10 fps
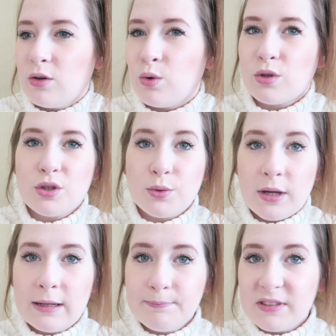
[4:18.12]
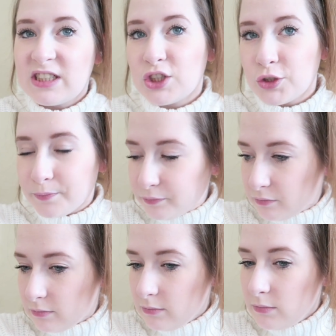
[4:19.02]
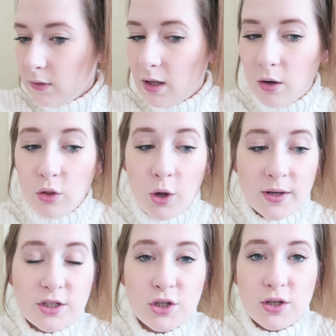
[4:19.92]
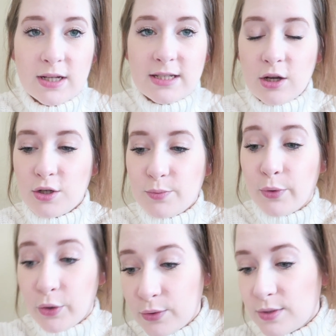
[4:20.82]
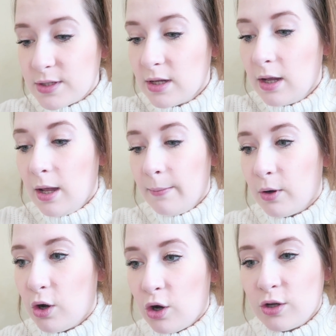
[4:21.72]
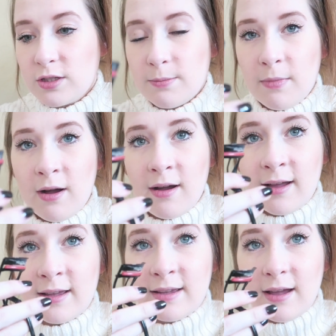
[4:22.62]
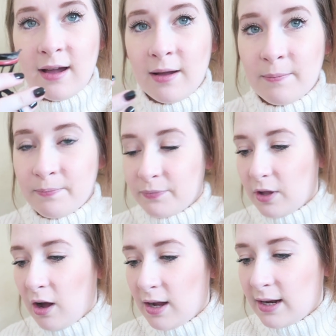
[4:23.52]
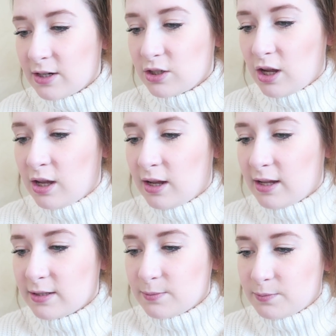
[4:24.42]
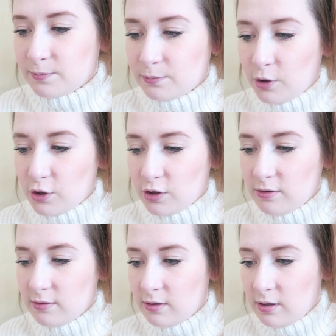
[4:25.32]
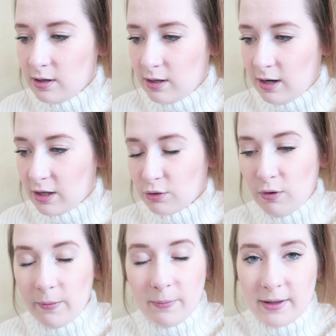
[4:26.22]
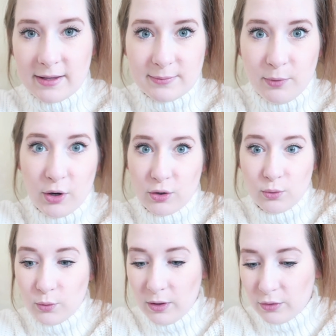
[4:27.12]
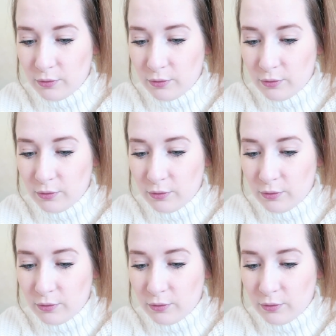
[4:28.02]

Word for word: quarter to 3ish although I do need to go to Boots because my um, eyelash curler has broken like the rubber bit is broken all the way